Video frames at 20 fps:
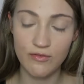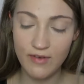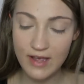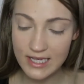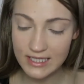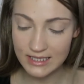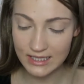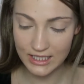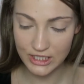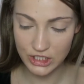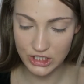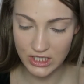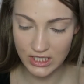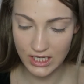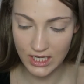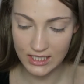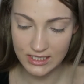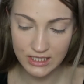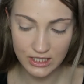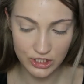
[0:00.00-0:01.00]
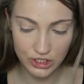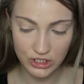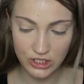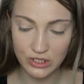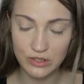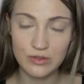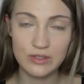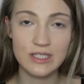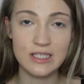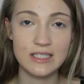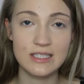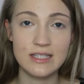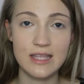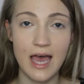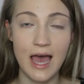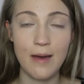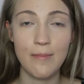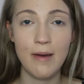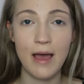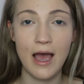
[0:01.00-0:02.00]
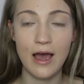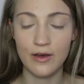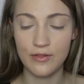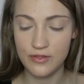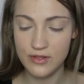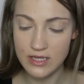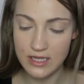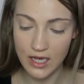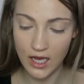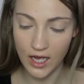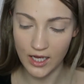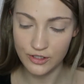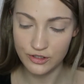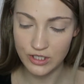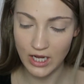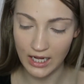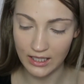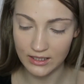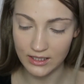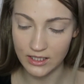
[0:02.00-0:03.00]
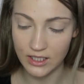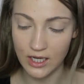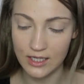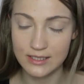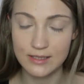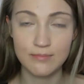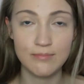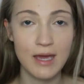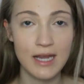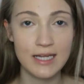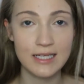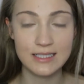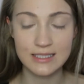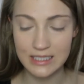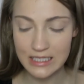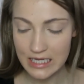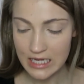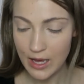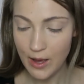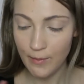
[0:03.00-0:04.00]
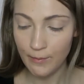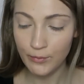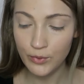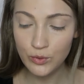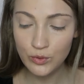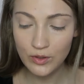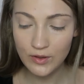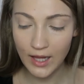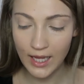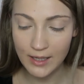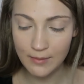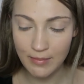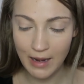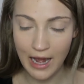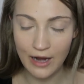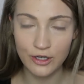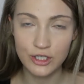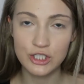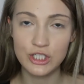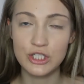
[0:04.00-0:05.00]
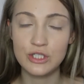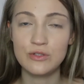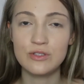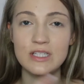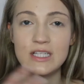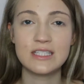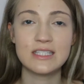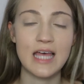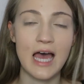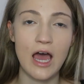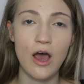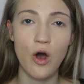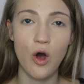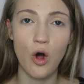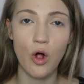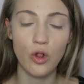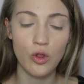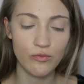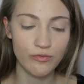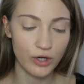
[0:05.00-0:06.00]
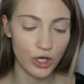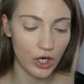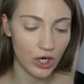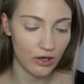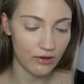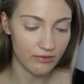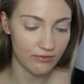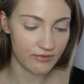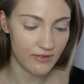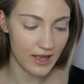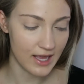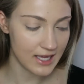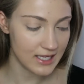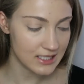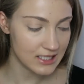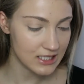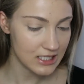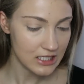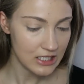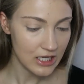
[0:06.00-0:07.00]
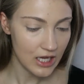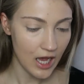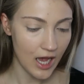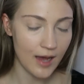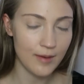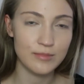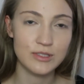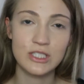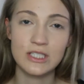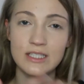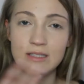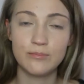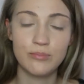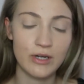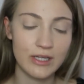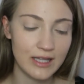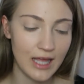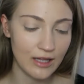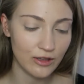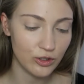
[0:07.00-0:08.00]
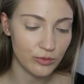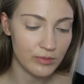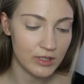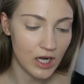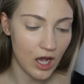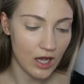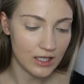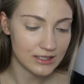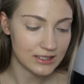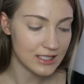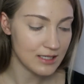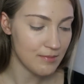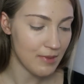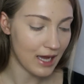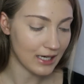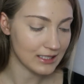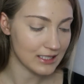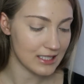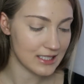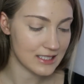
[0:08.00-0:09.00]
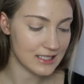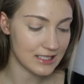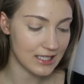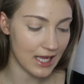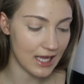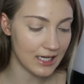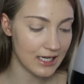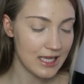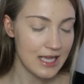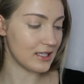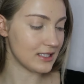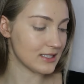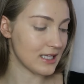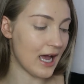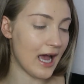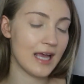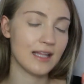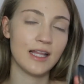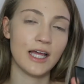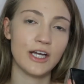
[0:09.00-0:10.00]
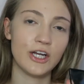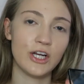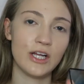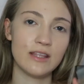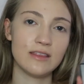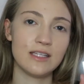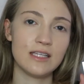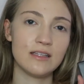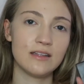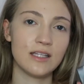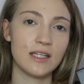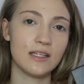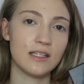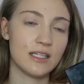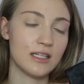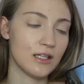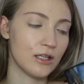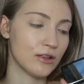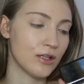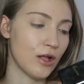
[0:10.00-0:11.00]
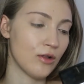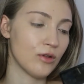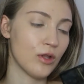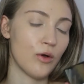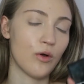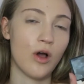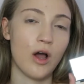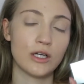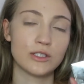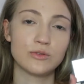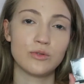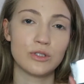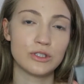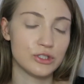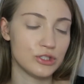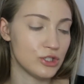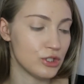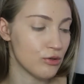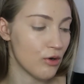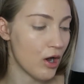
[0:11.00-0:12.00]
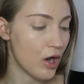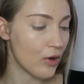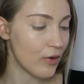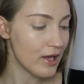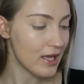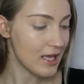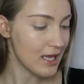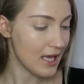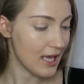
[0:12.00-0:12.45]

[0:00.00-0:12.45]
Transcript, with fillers: the face like she does, because she uses the Jaclyn Cosmetics Mood Light powder. She uses that all over her face to bring that luminosity back to the skin. This highlighter in the Lily Lolo Contour Duo